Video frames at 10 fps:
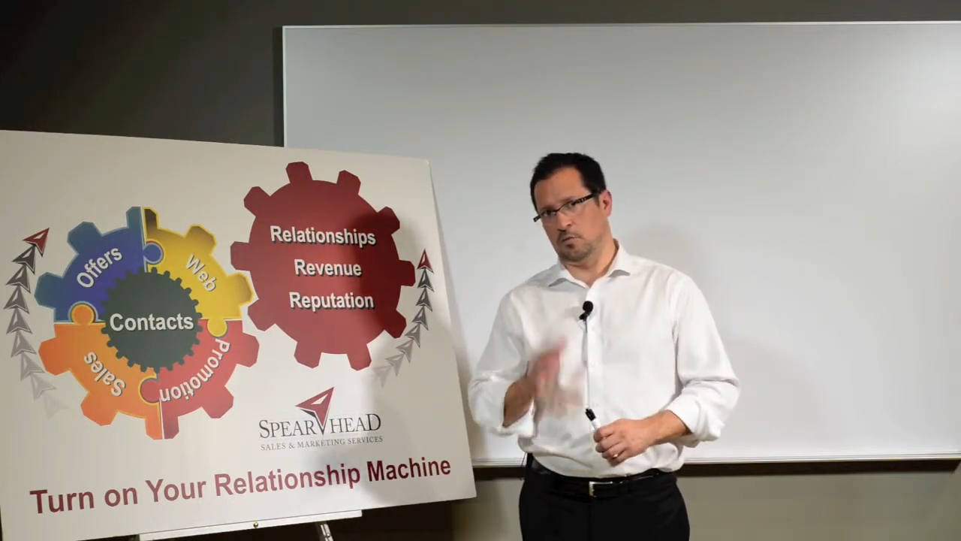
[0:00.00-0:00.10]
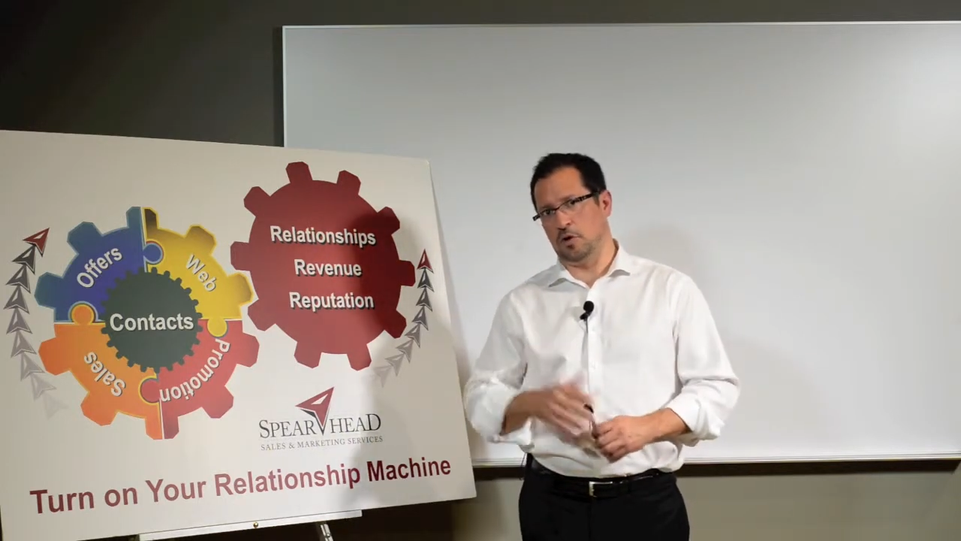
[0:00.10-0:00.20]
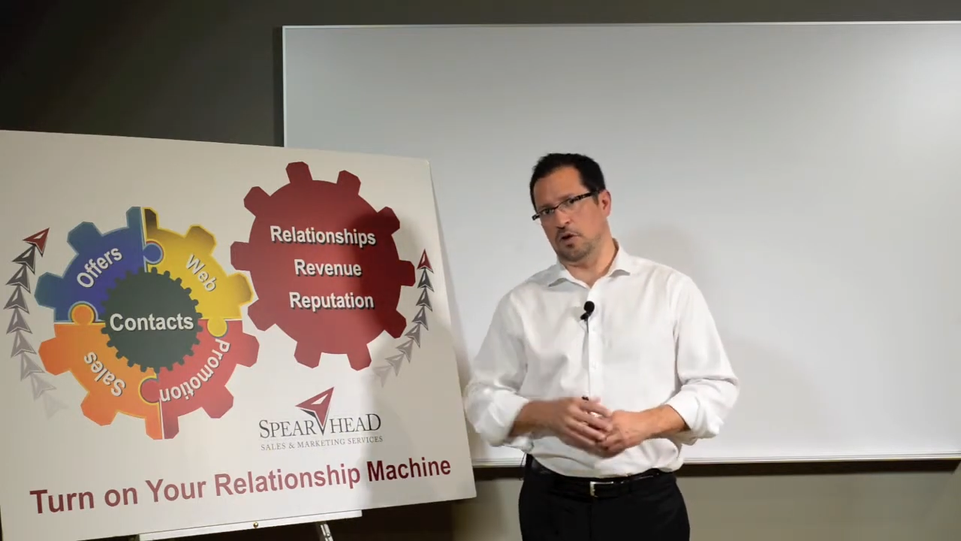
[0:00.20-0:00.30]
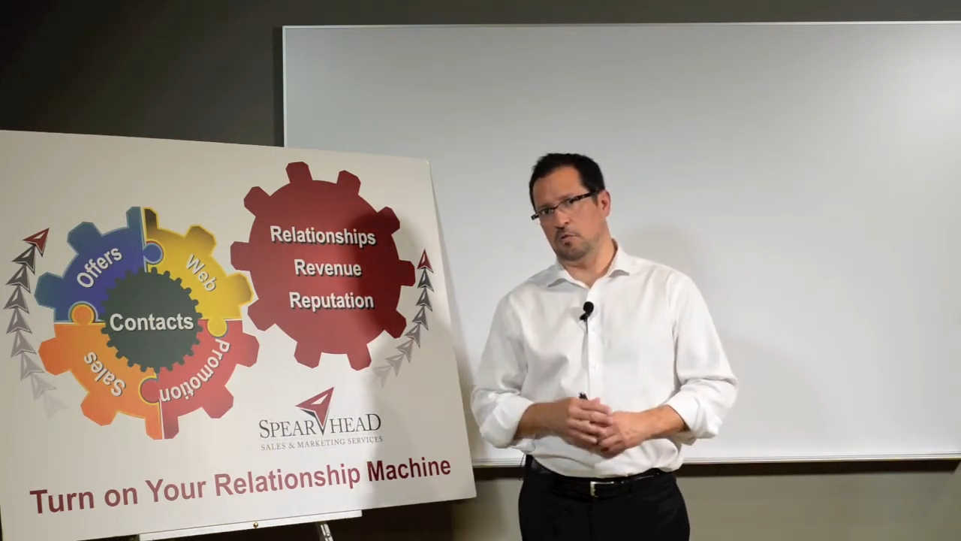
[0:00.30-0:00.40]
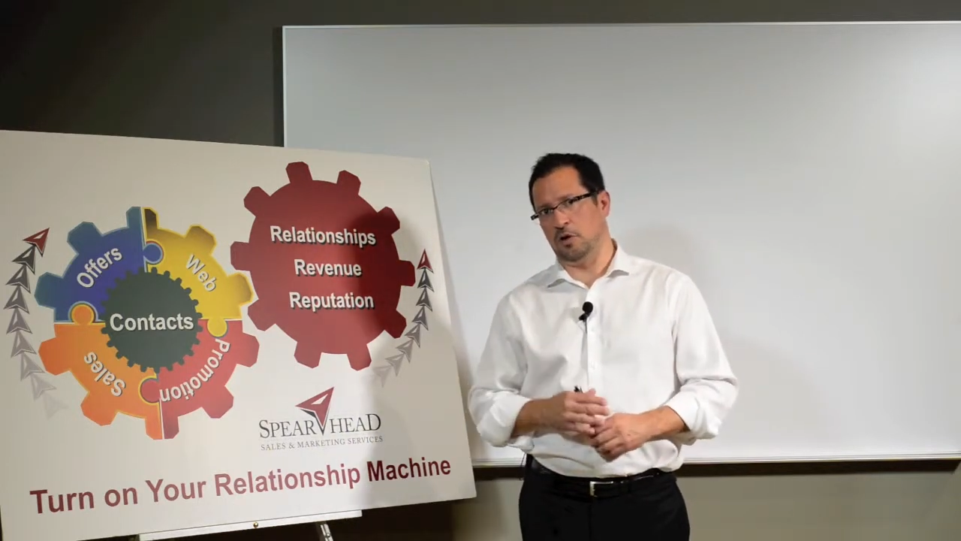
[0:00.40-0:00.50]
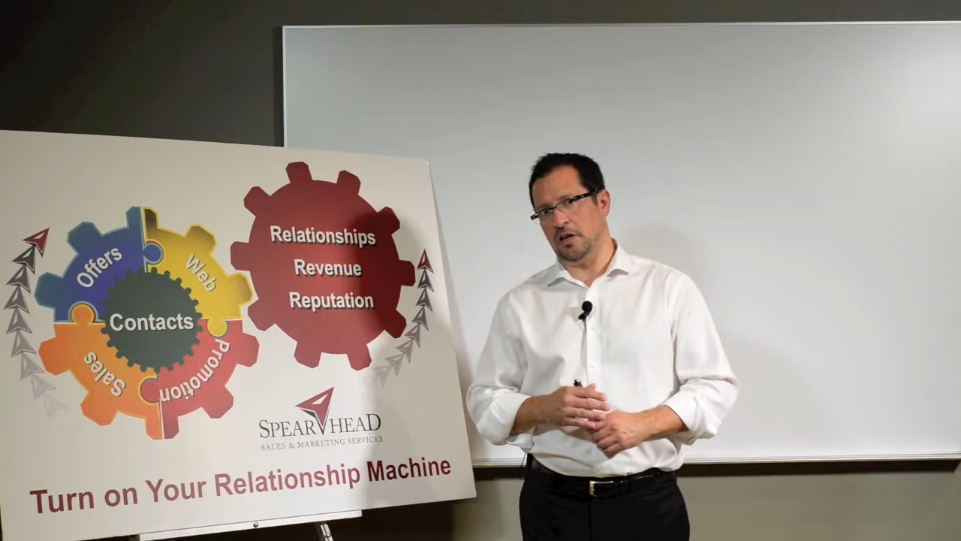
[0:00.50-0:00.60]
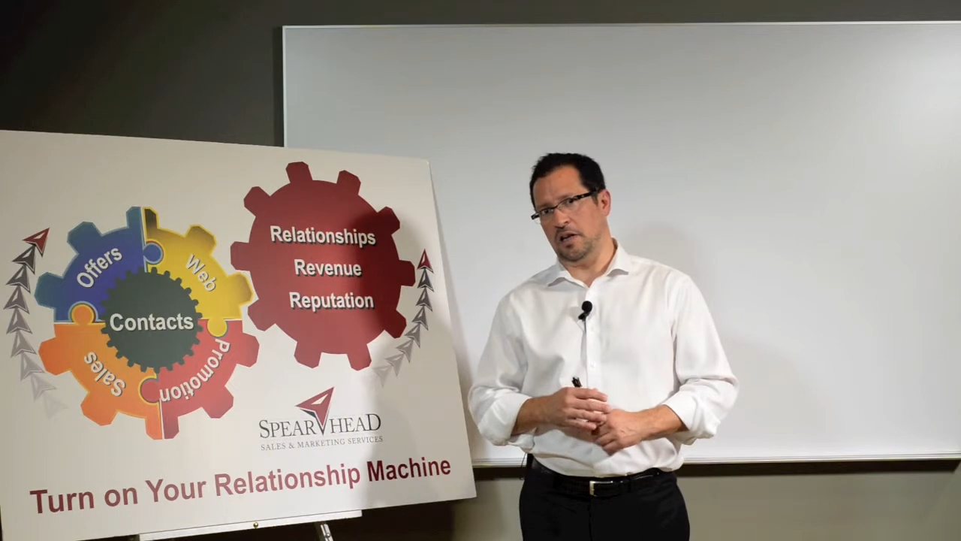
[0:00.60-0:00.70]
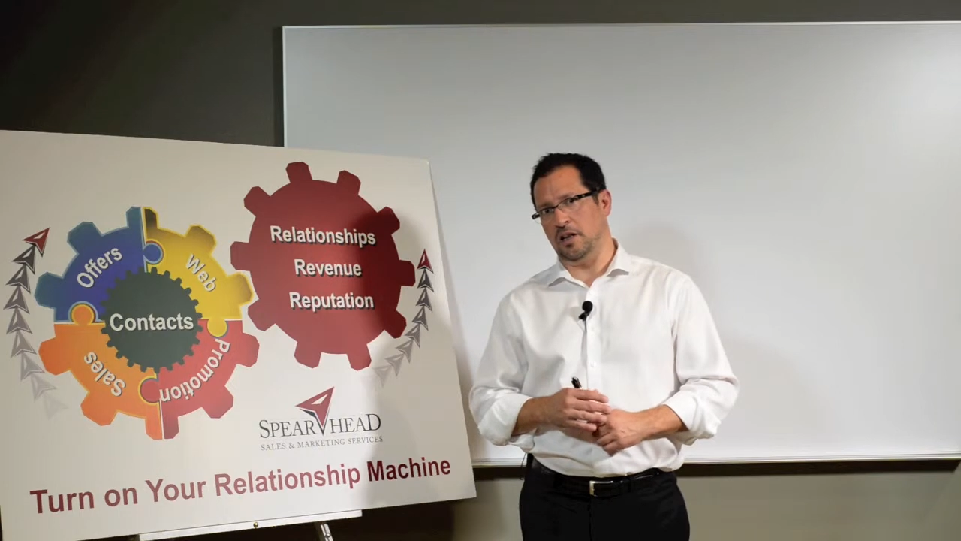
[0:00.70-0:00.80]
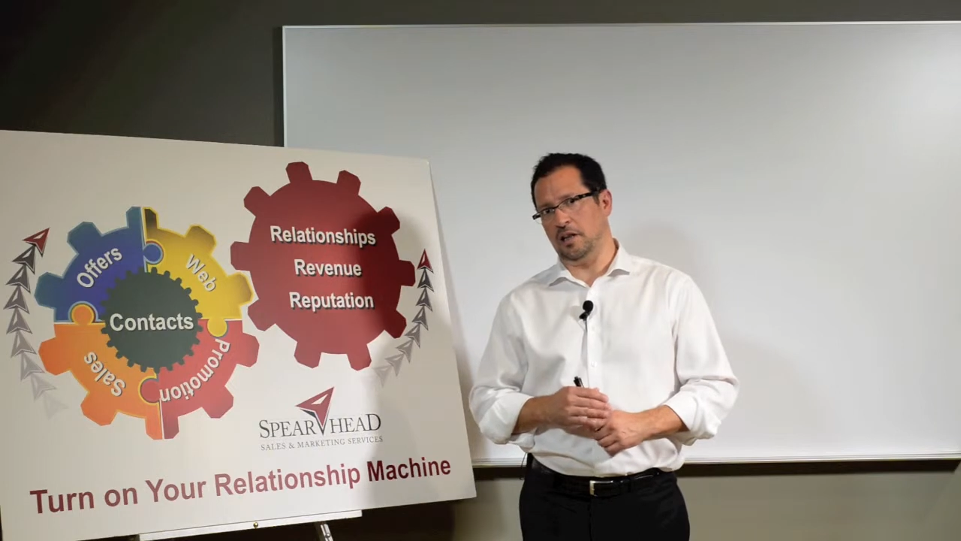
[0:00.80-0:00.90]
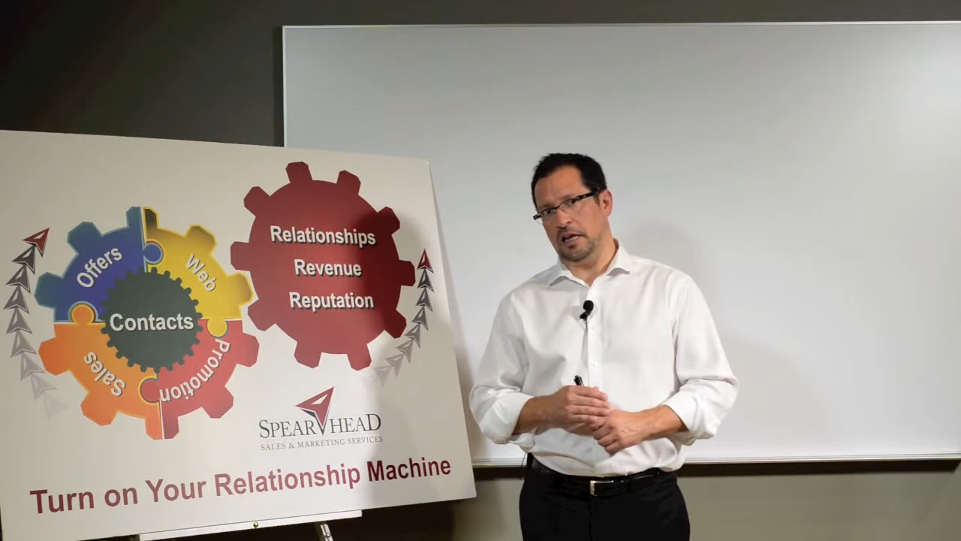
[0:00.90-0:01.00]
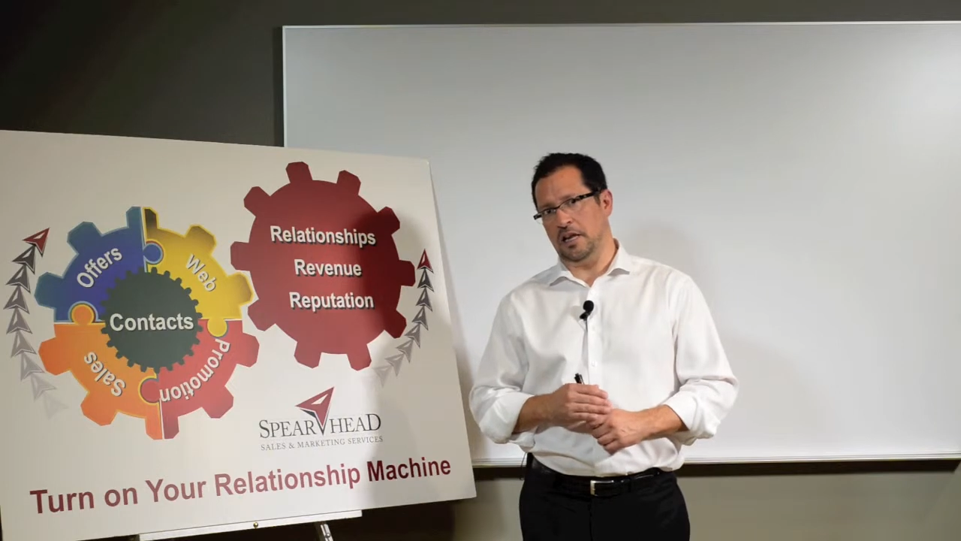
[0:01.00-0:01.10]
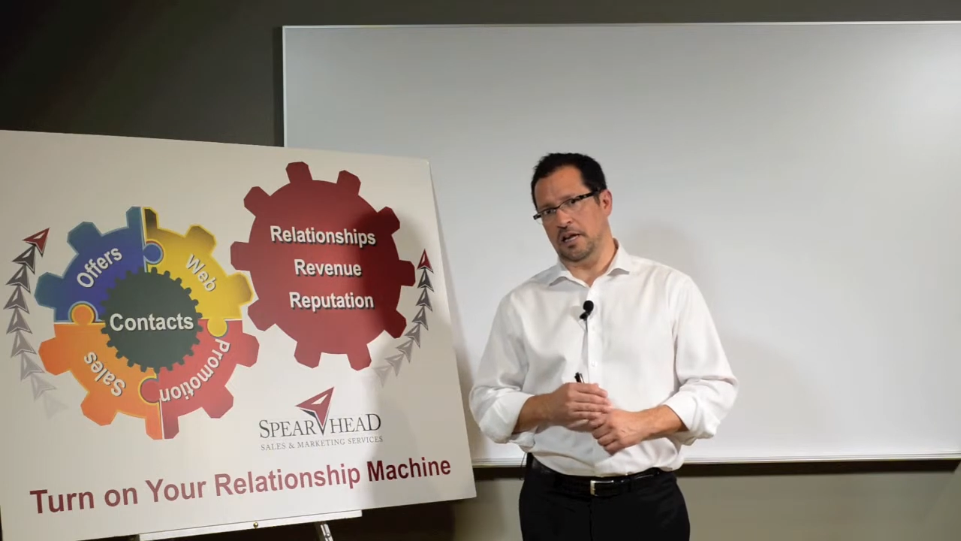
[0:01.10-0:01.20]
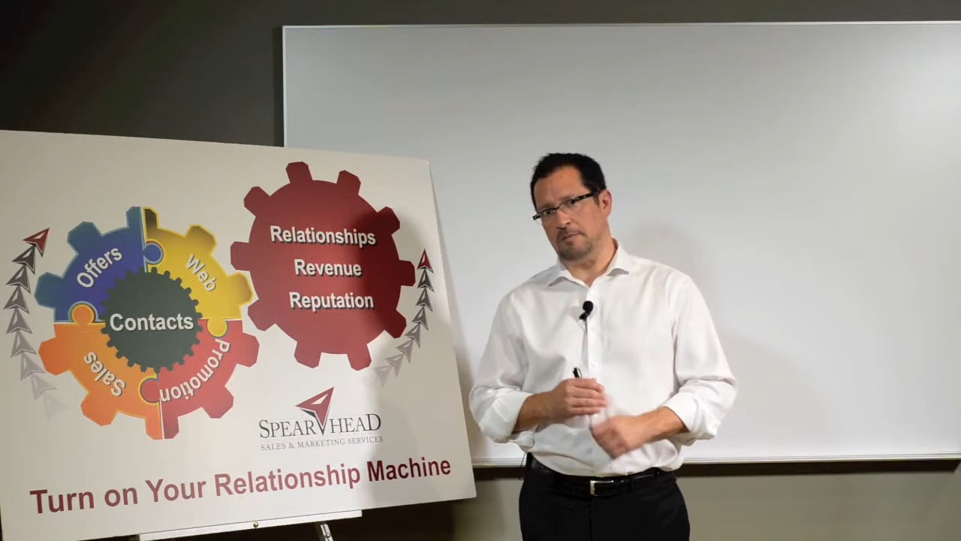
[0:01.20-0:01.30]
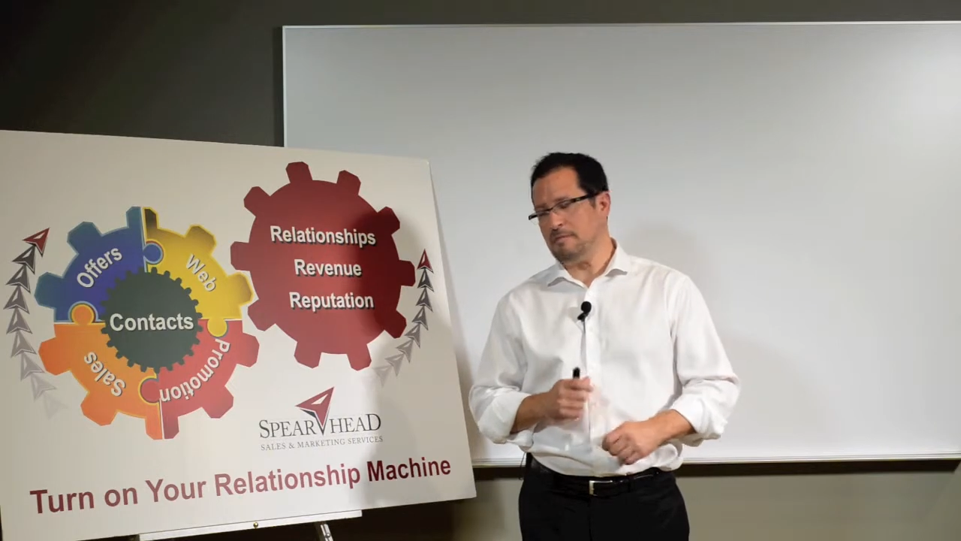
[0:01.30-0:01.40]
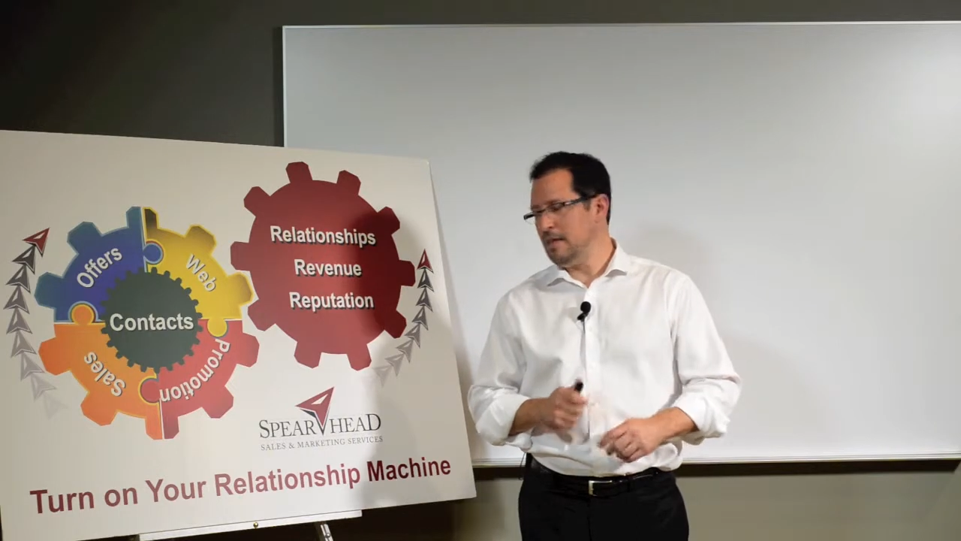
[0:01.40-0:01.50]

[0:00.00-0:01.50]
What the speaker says: where you really need to lean in.